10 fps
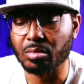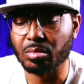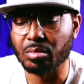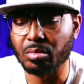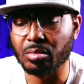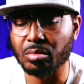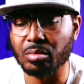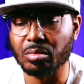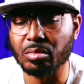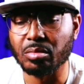
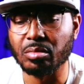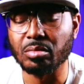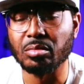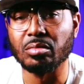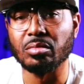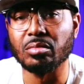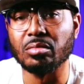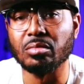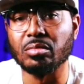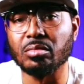
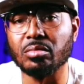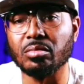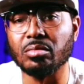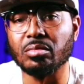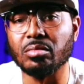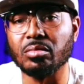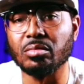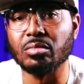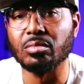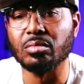
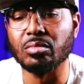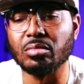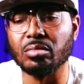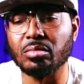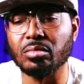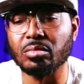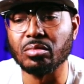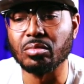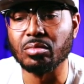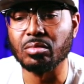
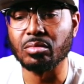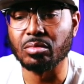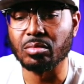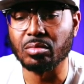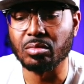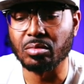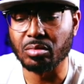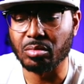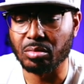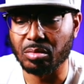
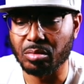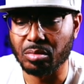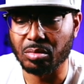[no speech]